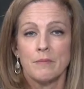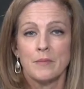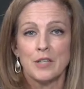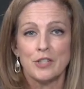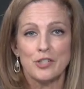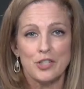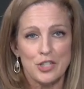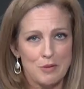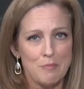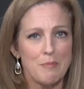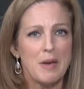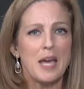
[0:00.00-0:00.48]

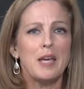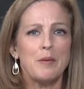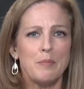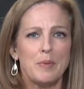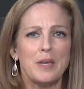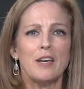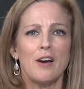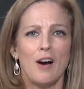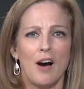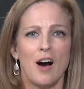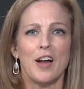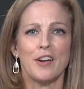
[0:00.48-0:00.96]
She may
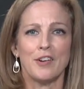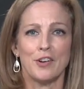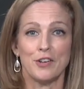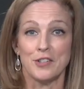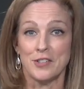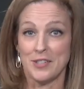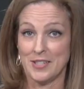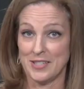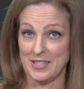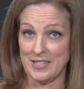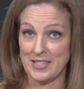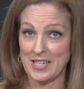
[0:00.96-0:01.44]
be
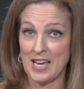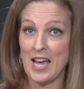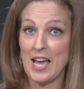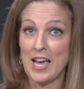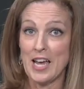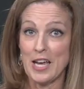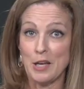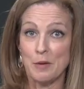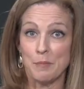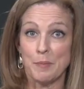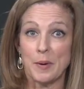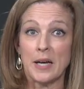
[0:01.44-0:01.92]
honored
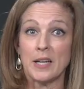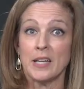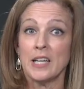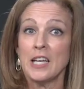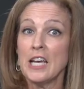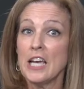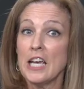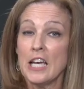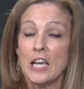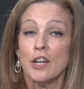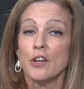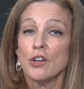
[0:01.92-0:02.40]
today, but
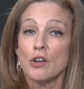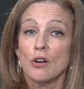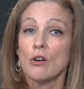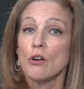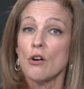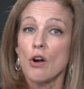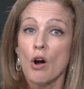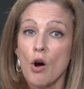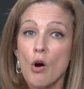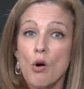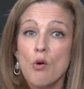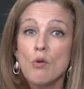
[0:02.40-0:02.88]
in
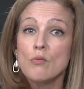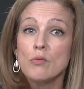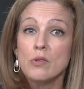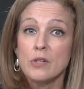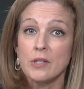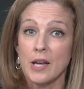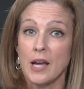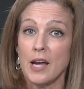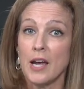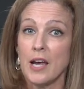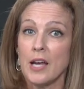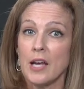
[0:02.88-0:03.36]
her own
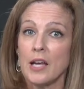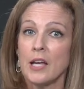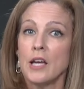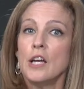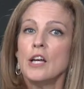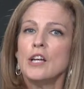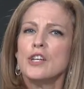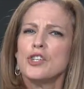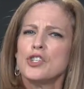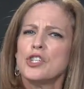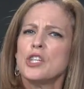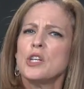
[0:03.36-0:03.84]
day,
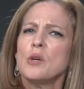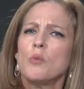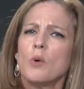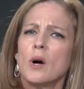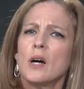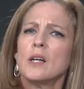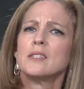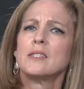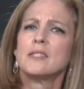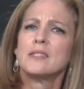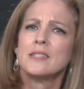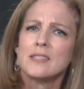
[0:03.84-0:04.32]
she
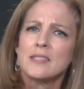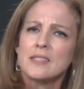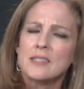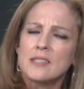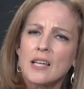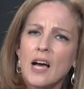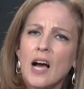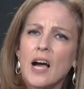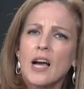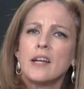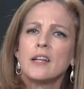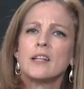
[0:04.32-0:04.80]
was
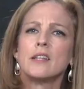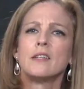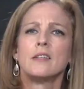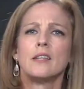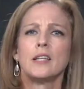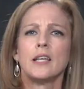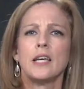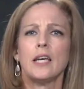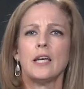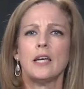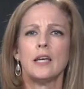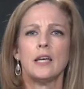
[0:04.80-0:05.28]

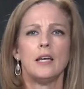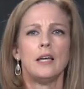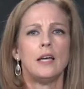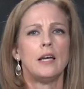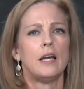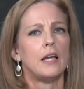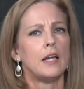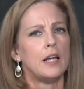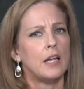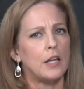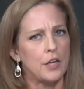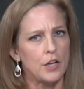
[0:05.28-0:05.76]
decidedly
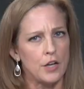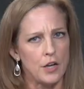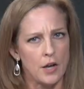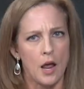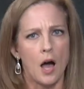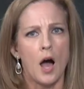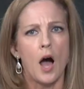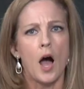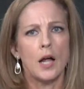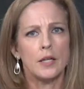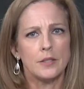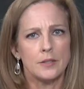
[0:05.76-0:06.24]

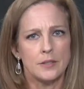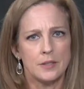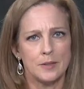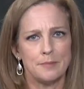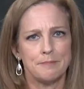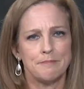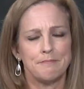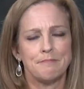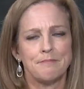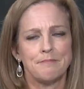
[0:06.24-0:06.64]
not.